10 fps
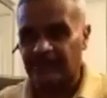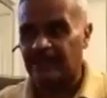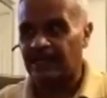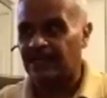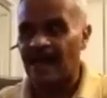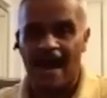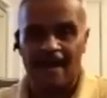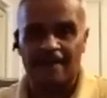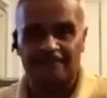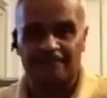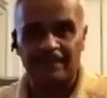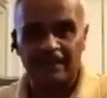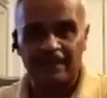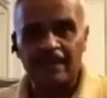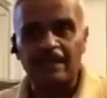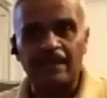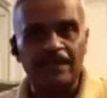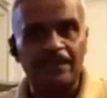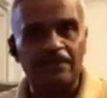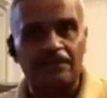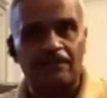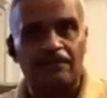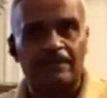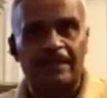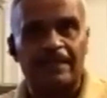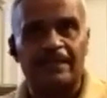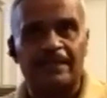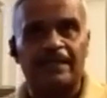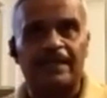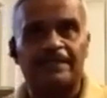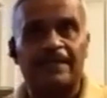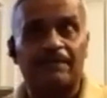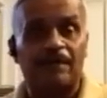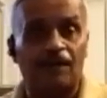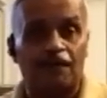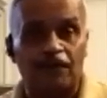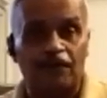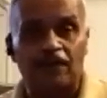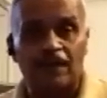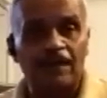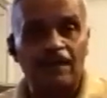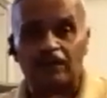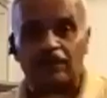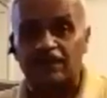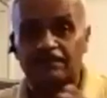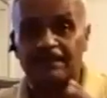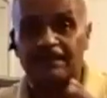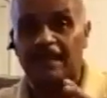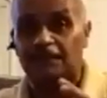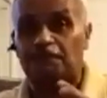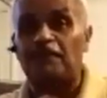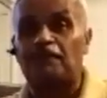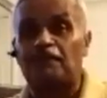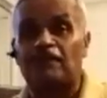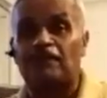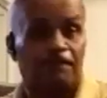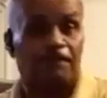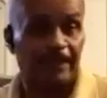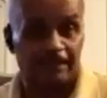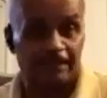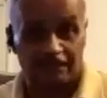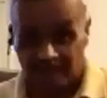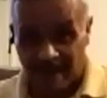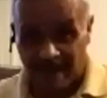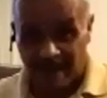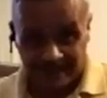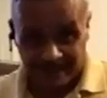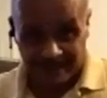and have, and that'll help you because sometimes people can play a little frantic